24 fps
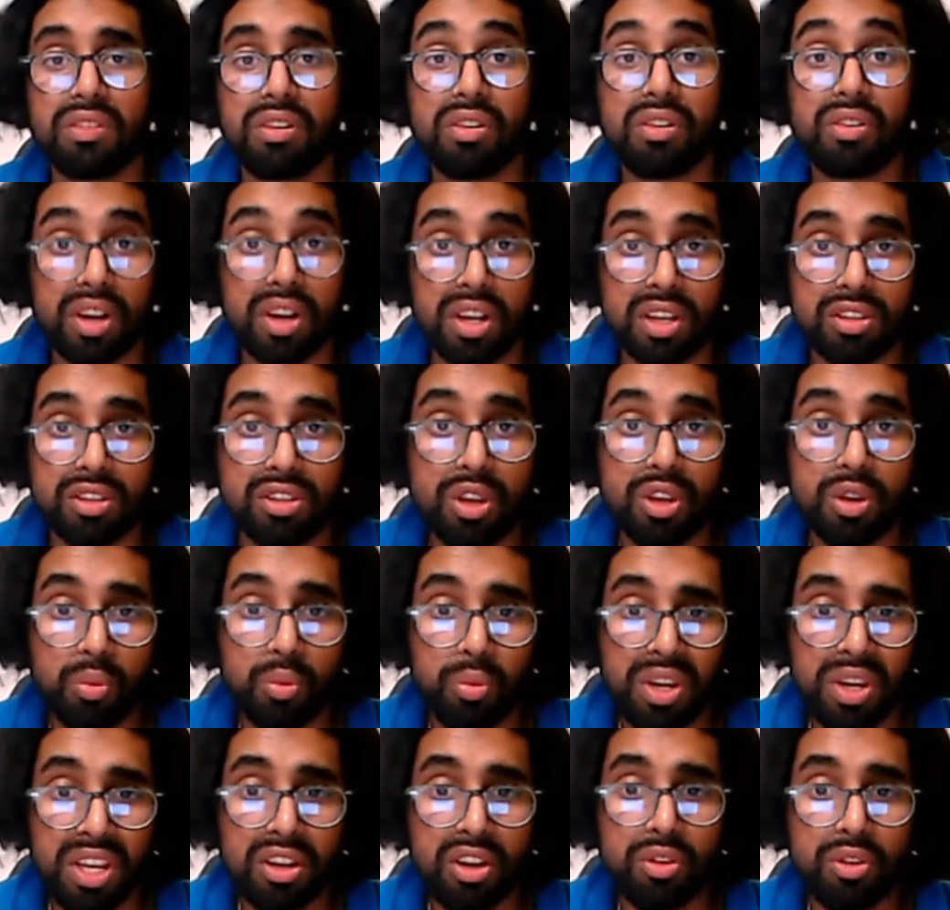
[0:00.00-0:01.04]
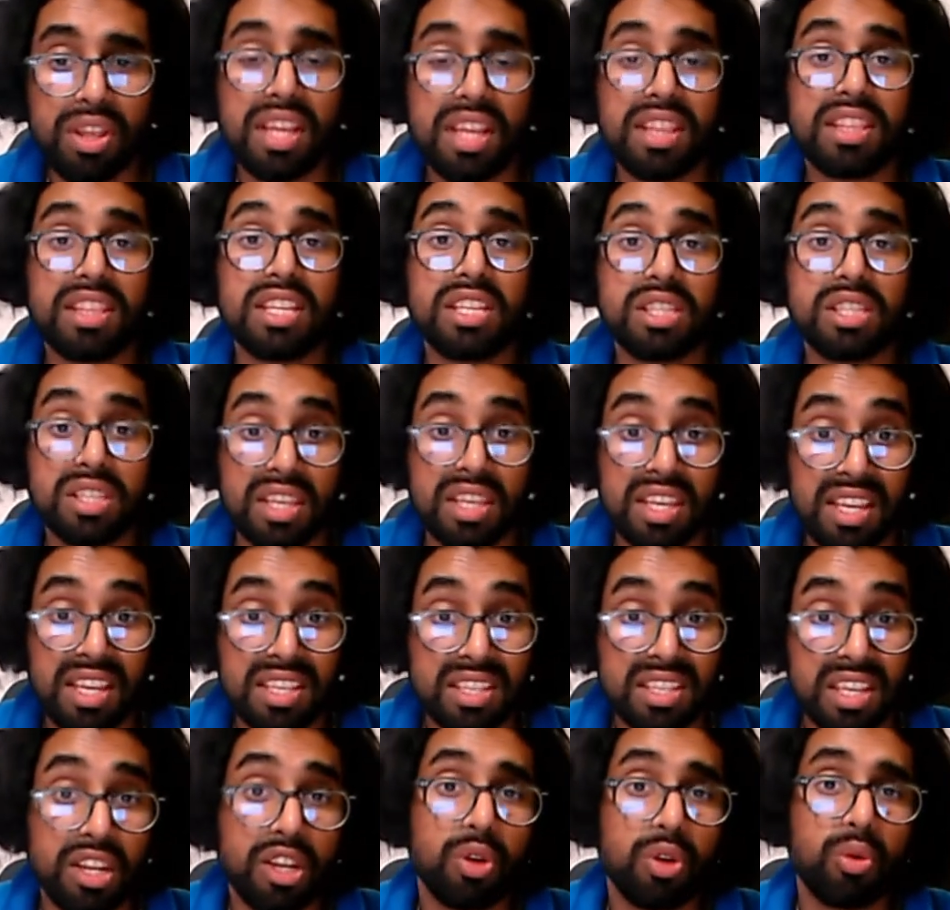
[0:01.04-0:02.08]
All right, so we know that this
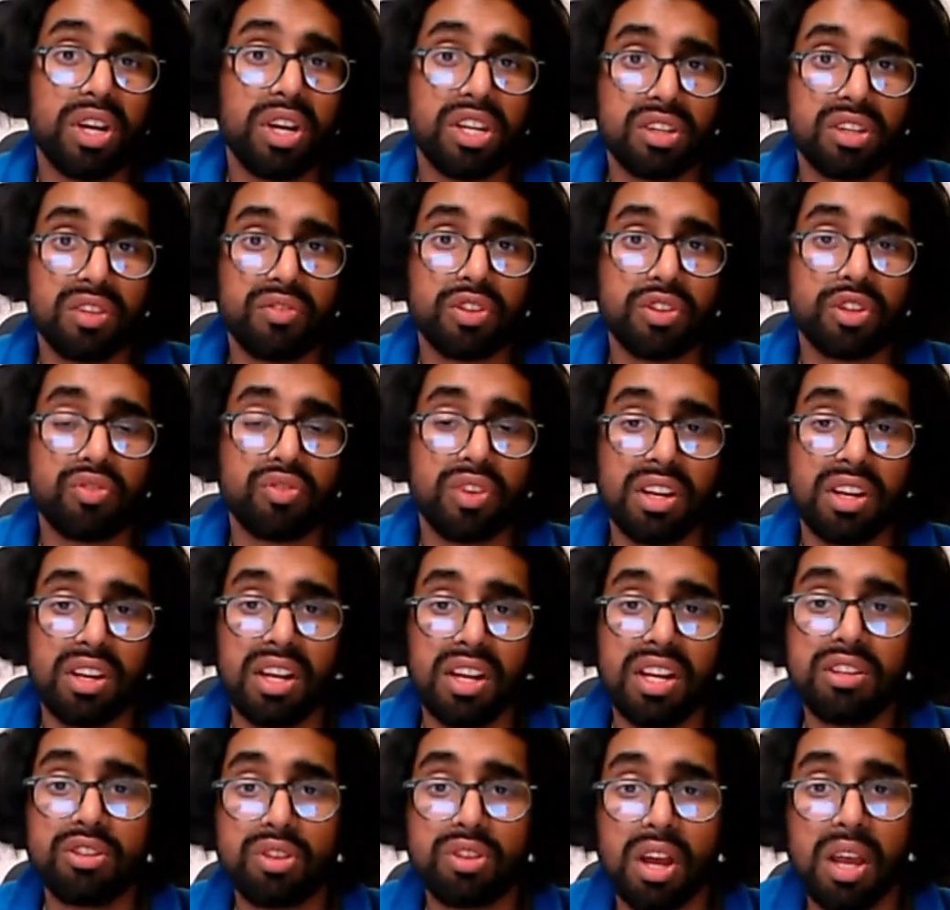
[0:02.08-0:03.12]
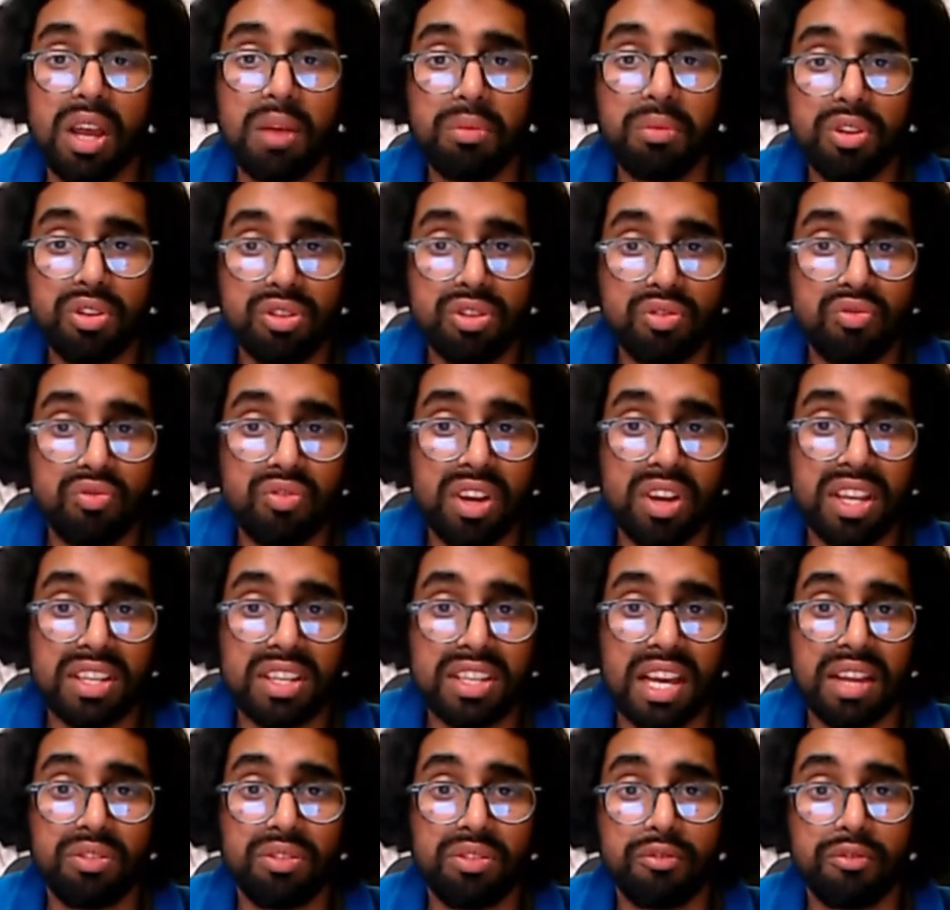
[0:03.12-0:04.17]
is an equation of a straight line, so I'm going to write
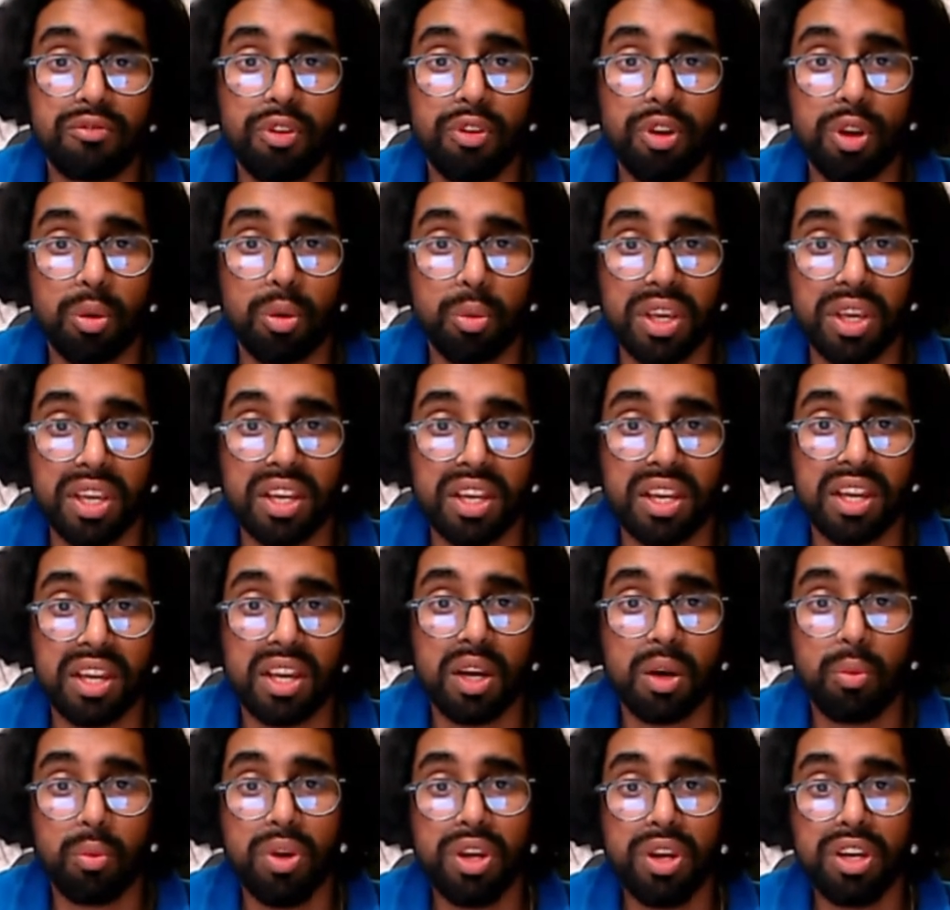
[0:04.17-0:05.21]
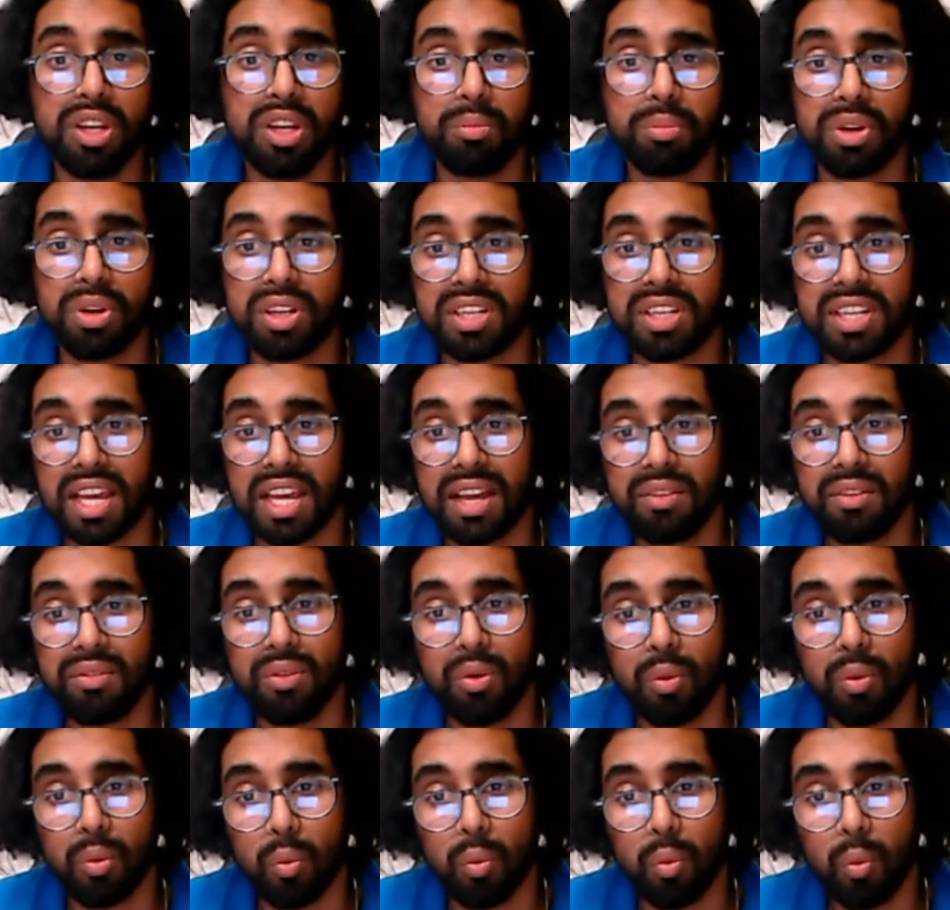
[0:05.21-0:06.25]
down the following. We're going to put
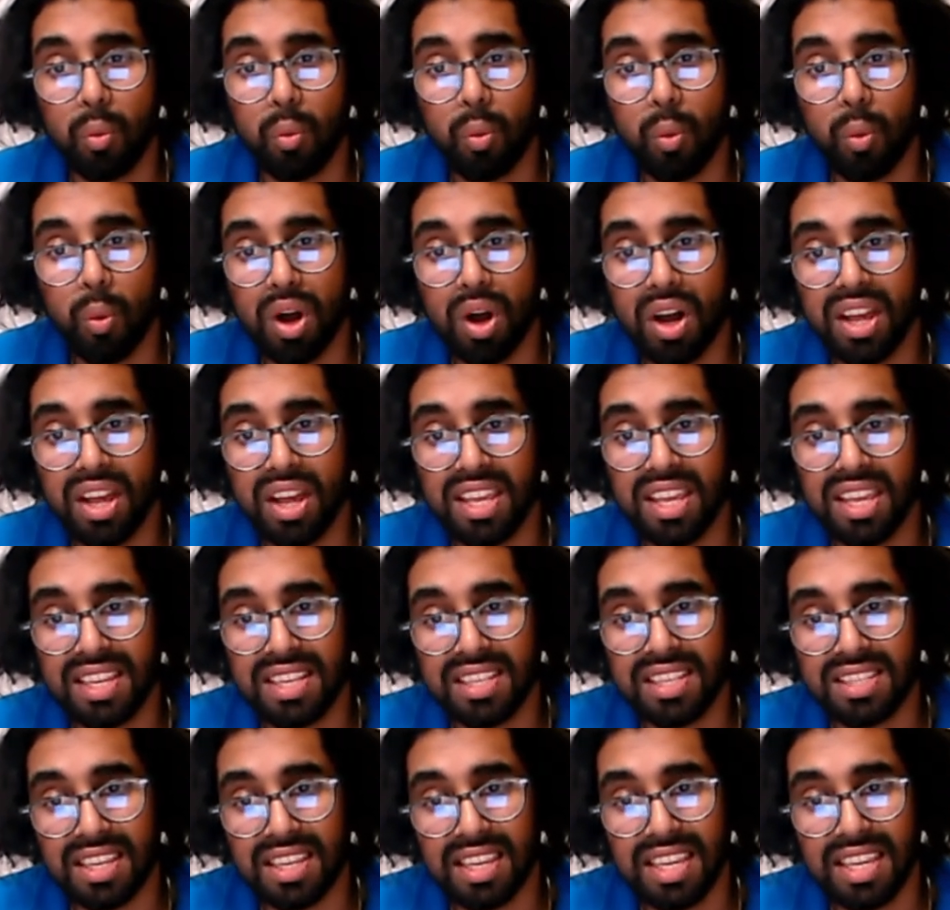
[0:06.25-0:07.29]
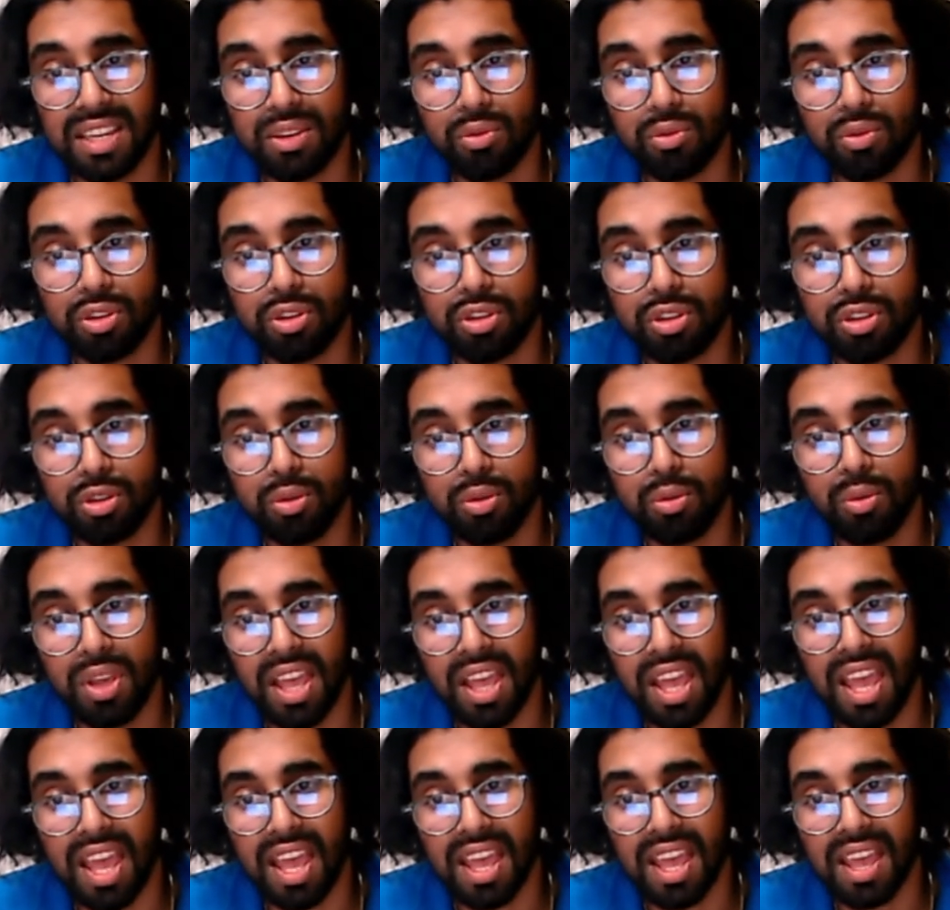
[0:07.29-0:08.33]
down Y is equal to
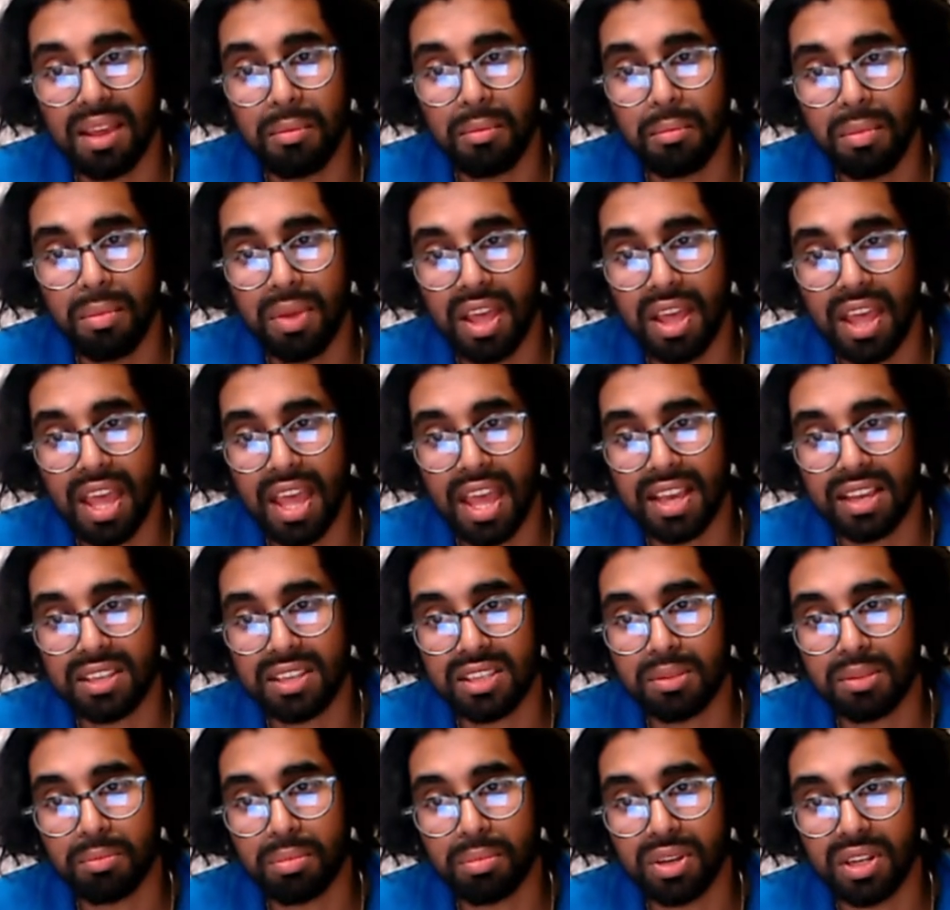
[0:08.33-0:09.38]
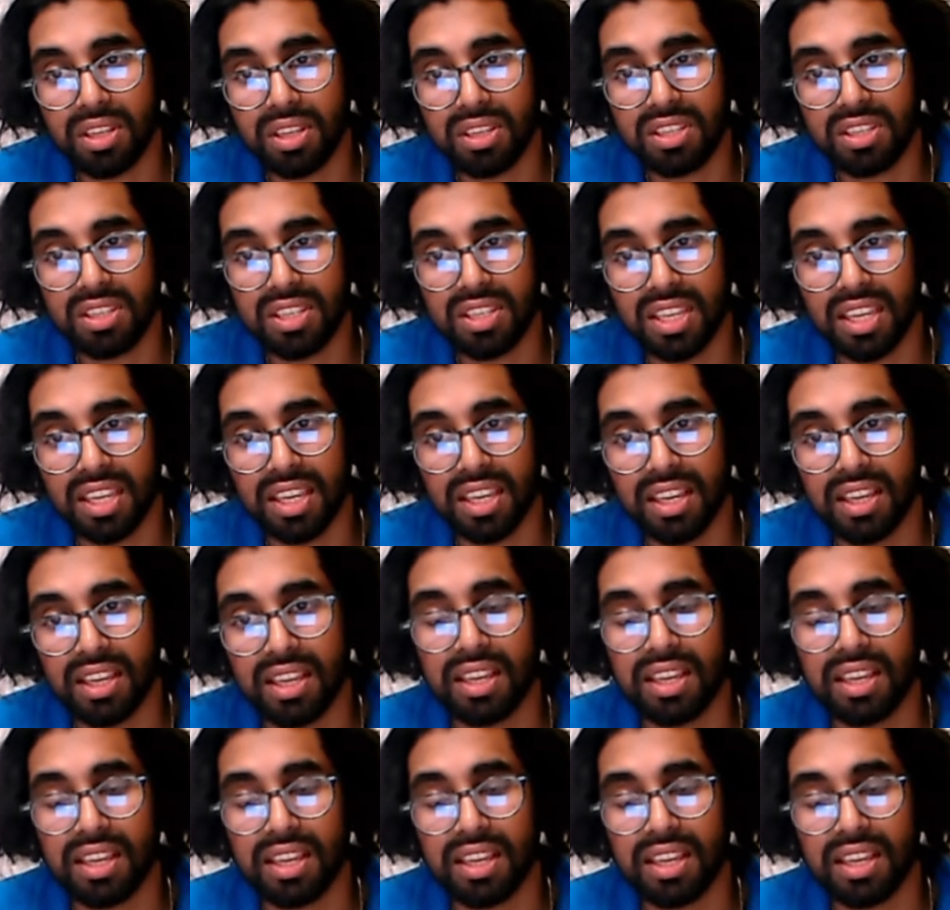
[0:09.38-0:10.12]
mx plus c.